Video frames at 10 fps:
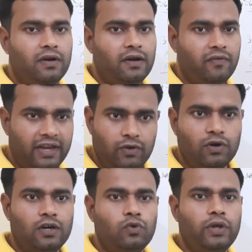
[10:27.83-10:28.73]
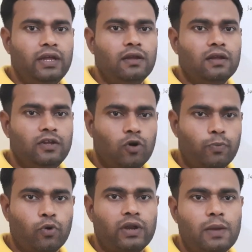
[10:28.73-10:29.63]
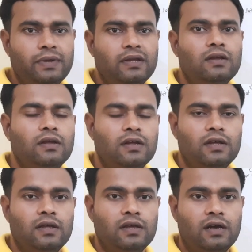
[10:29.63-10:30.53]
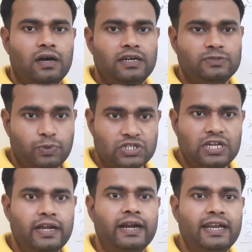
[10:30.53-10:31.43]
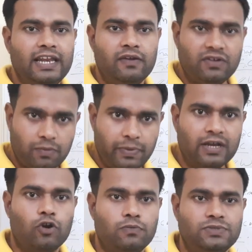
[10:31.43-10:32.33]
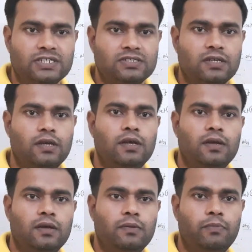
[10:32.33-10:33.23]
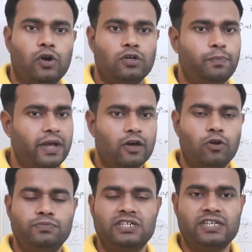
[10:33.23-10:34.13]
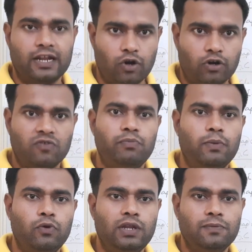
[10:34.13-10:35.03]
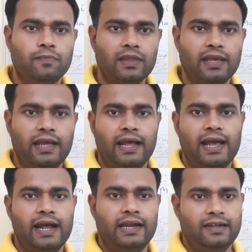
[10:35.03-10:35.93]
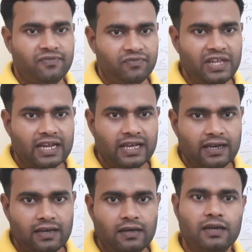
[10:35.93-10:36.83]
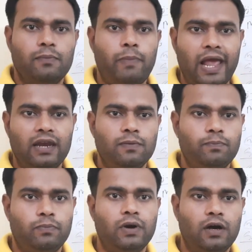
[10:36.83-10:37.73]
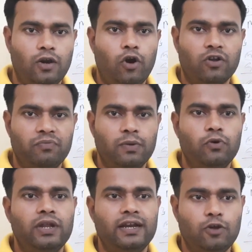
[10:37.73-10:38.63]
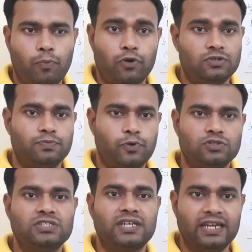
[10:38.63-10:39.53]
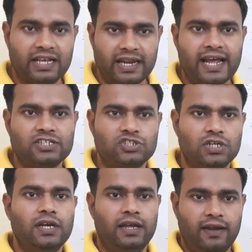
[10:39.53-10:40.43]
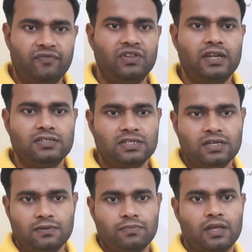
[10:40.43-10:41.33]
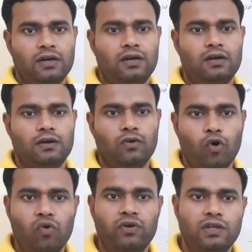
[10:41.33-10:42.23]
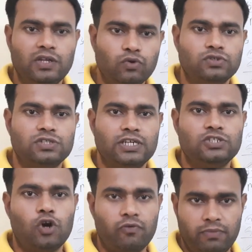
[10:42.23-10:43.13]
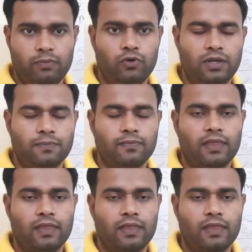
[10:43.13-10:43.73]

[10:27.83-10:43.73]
when you are doing your programming, especially in dealing with bigger objects, because bigger objects take a lot of memory, and if they can pile up a lot of memory and your process can crash if there is a over usage of memory.